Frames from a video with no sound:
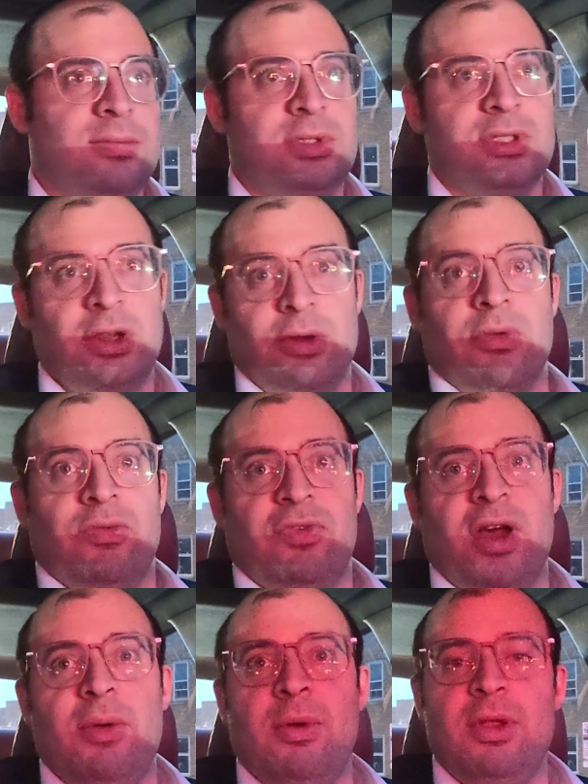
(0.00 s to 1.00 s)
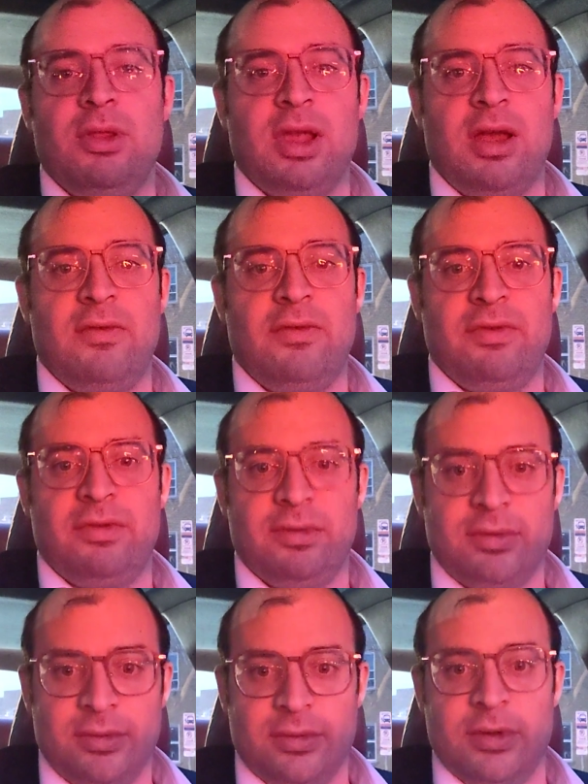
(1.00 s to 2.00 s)
So find what you love,
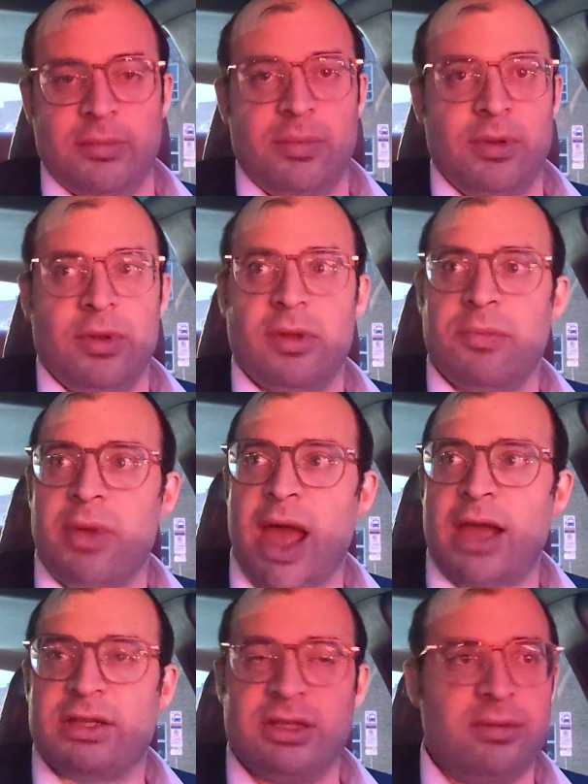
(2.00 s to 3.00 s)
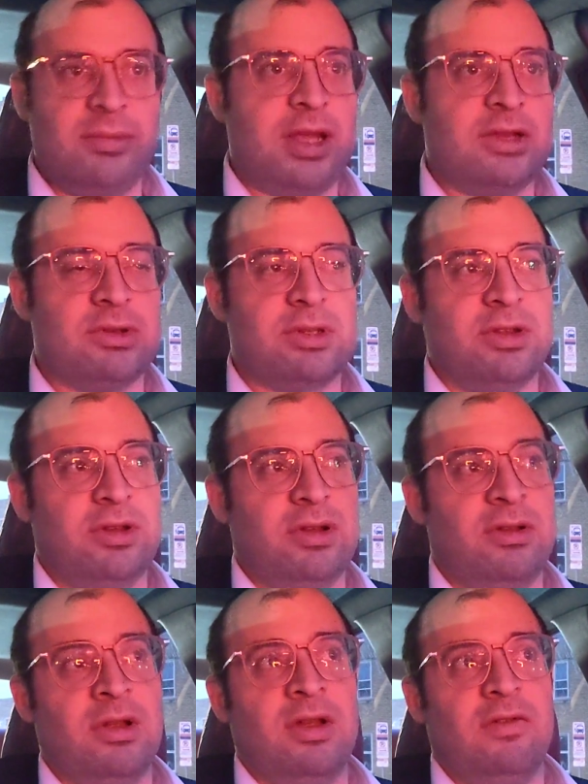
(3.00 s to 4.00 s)
your passion, make sure it's
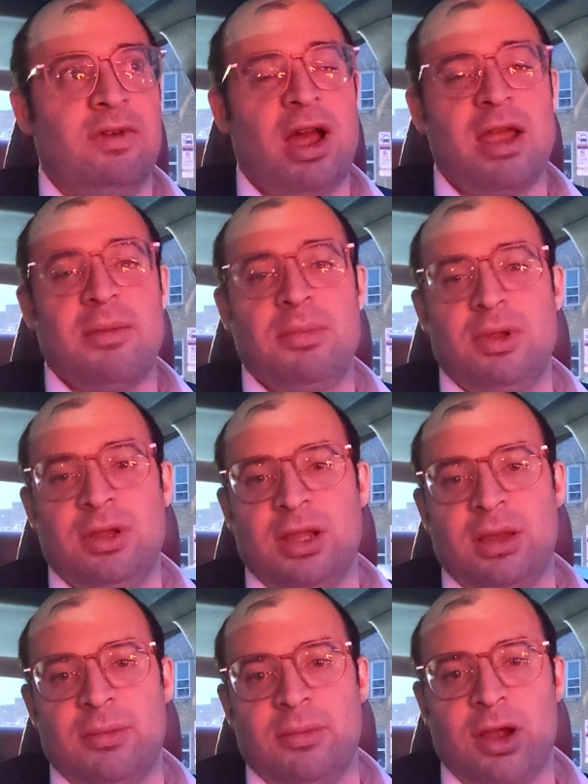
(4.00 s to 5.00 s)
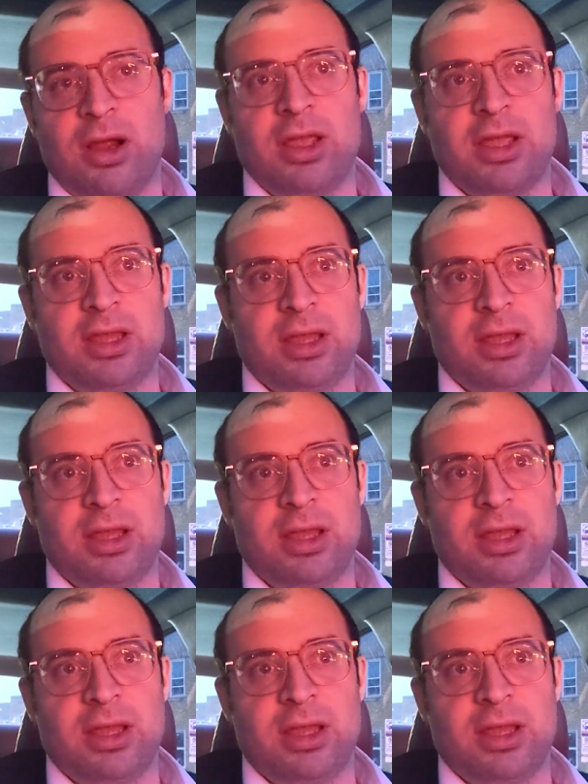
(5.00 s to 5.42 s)
a viable market.